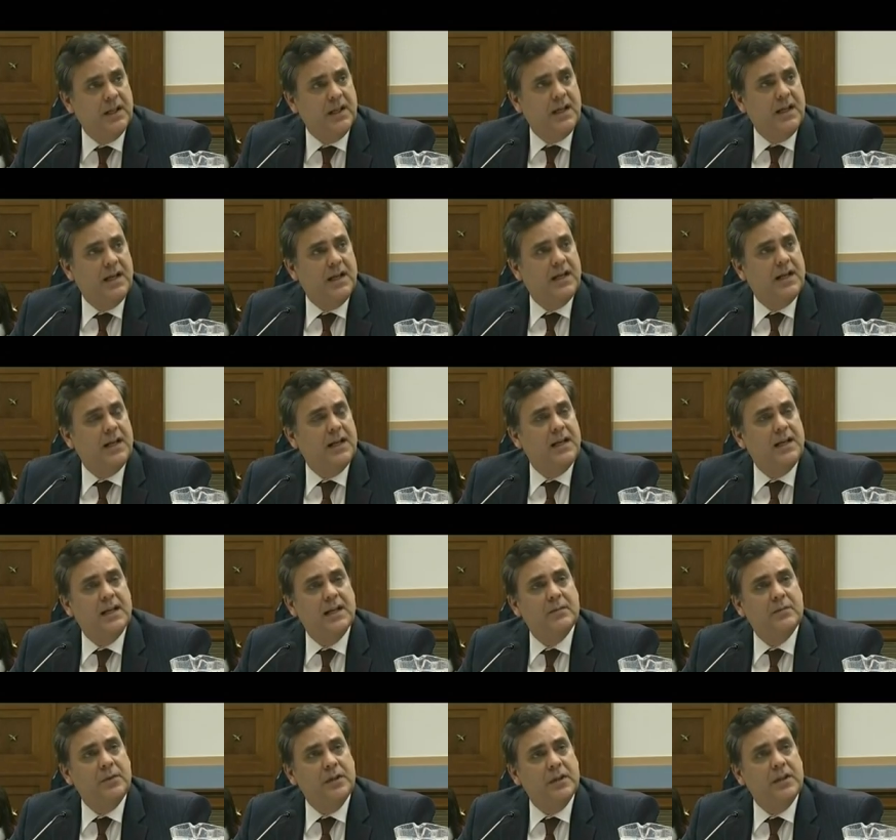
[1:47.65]
And I
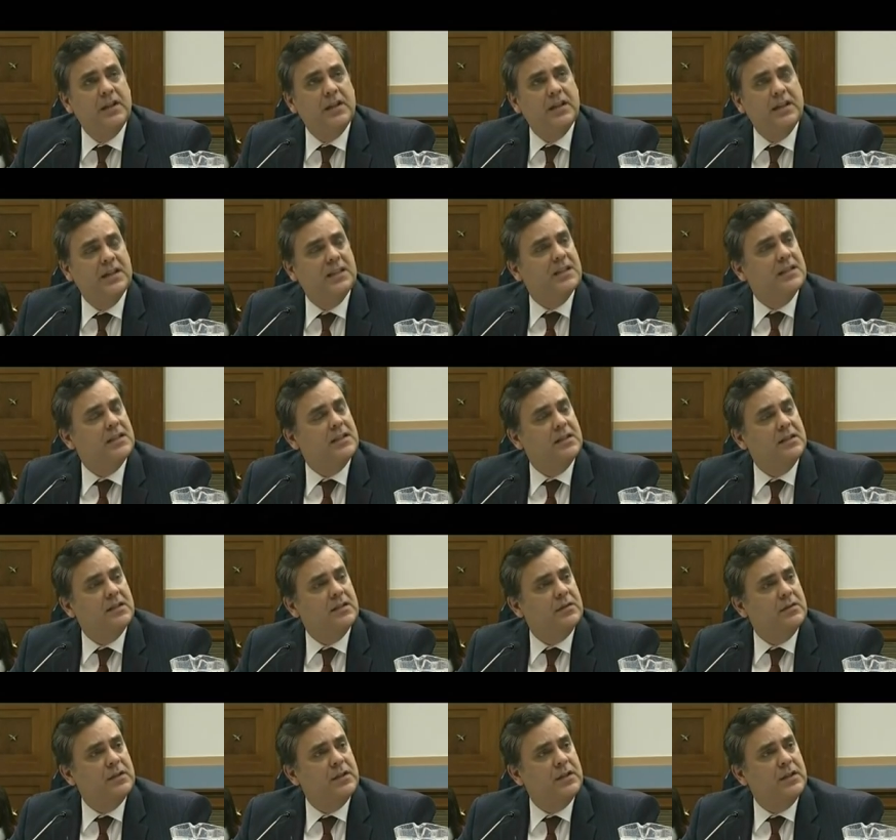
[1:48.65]
really think that
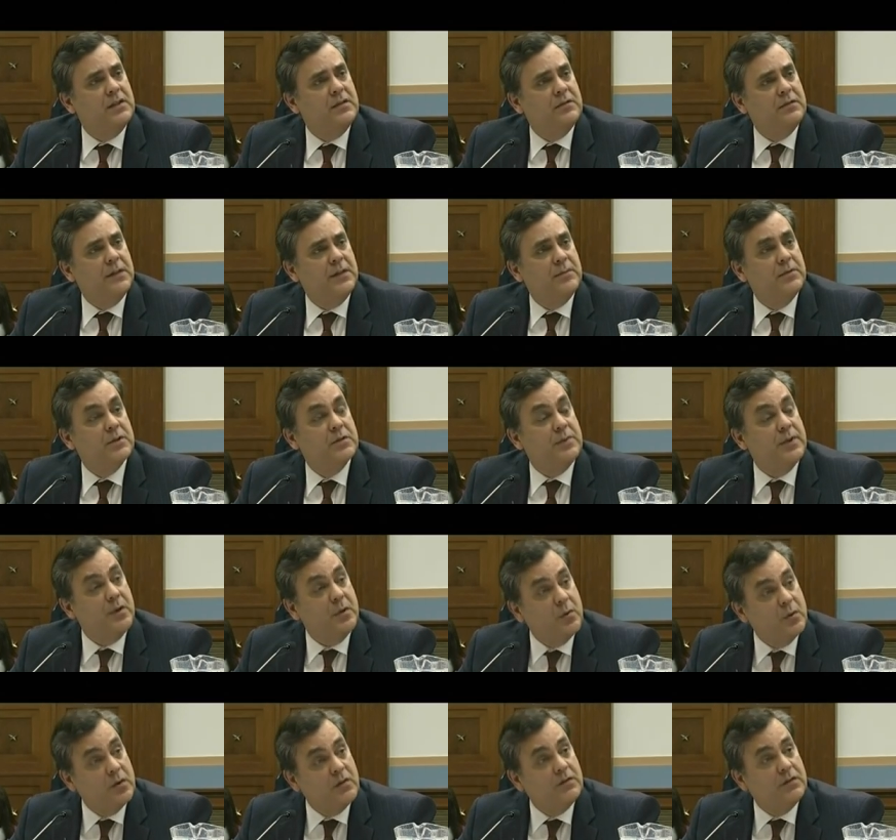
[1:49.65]
the framers would be
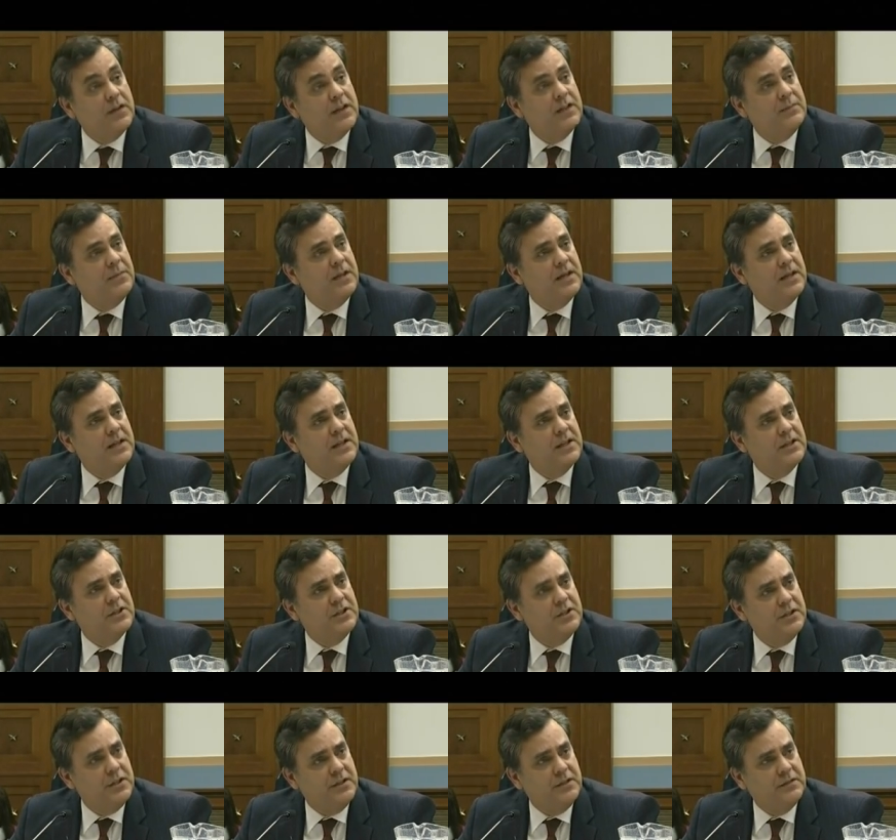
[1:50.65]
horrified by that
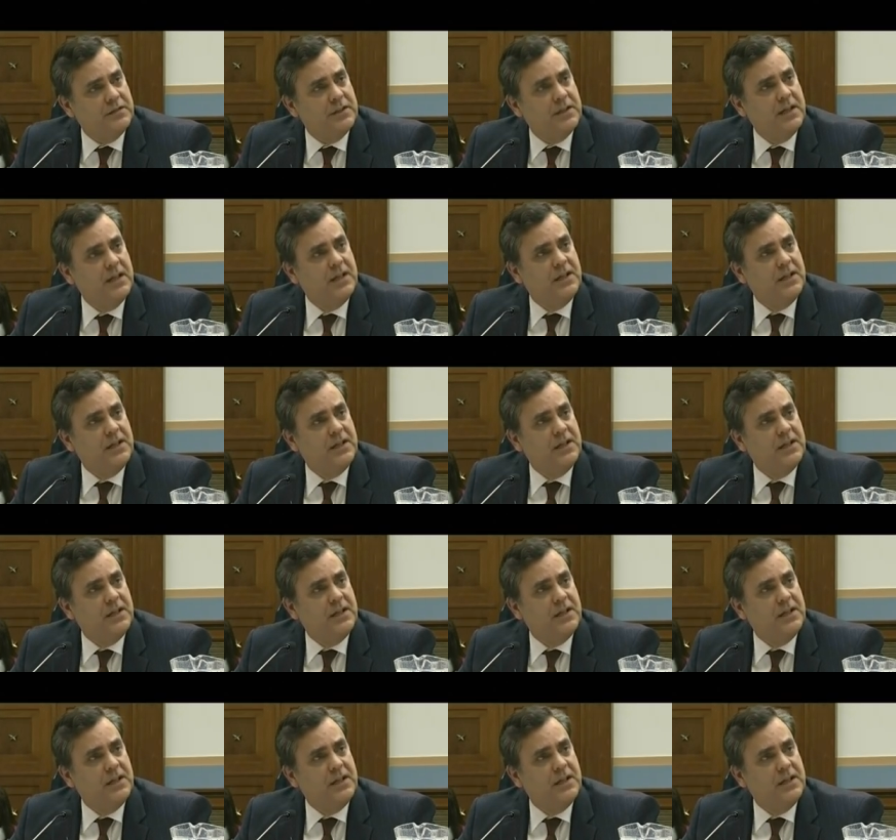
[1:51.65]
shift.